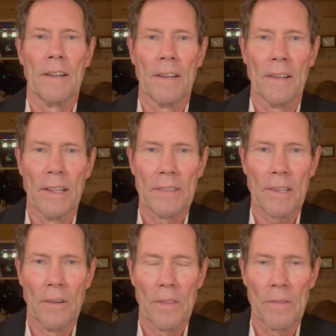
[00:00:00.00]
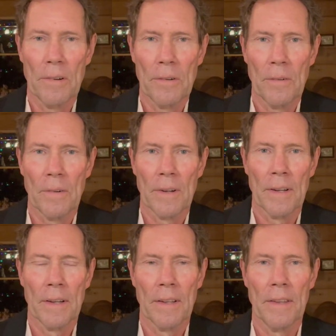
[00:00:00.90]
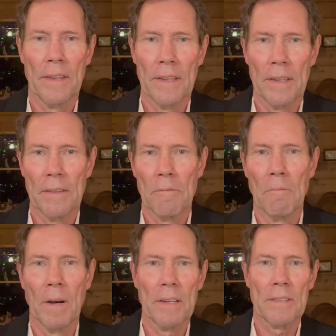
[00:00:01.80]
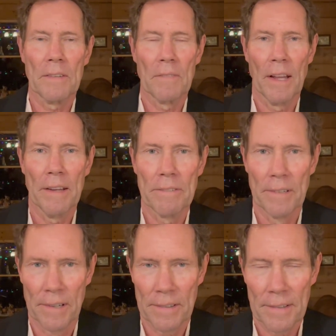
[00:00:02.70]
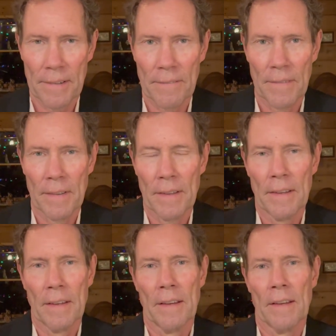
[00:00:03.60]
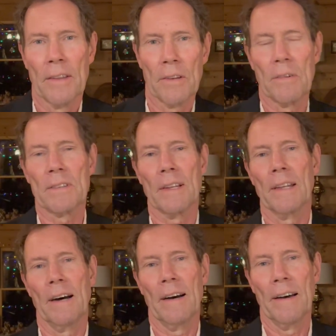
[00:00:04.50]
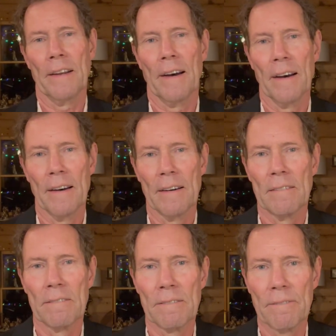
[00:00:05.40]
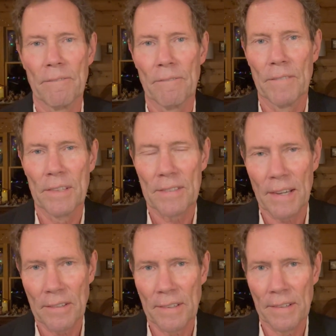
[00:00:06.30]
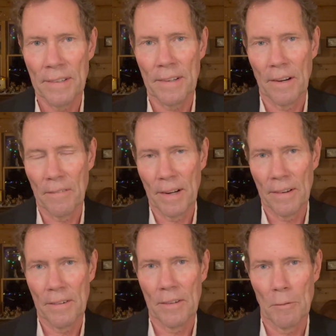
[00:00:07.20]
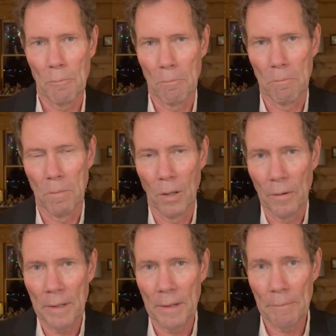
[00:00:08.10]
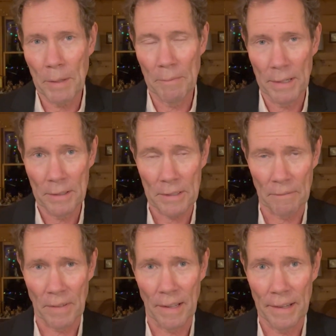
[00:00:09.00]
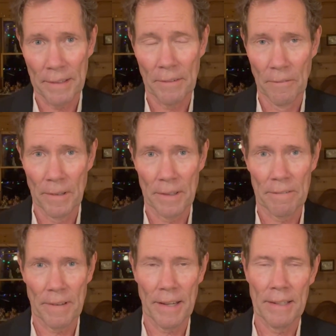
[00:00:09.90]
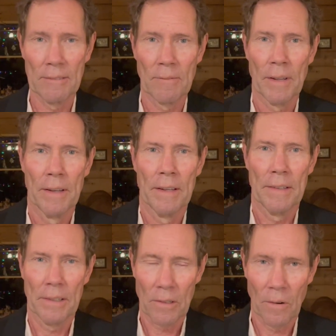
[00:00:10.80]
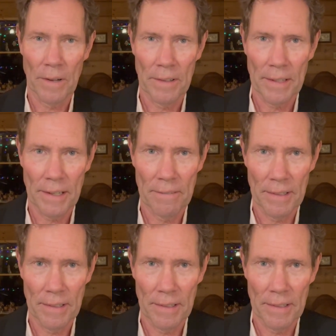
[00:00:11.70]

Let's go through the money supply first. There was a lot of discussion around blowing up the money supply when the Fed did quantitative